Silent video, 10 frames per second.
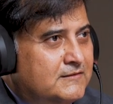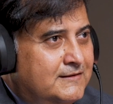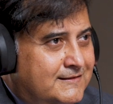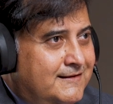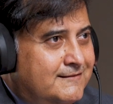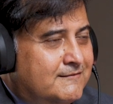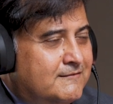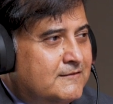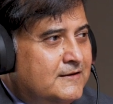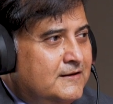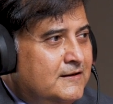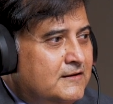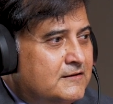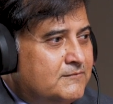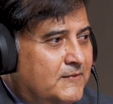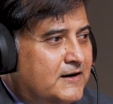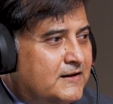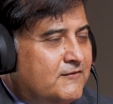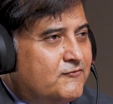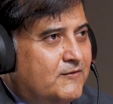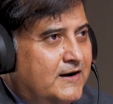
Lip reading: intelligent, smart enough to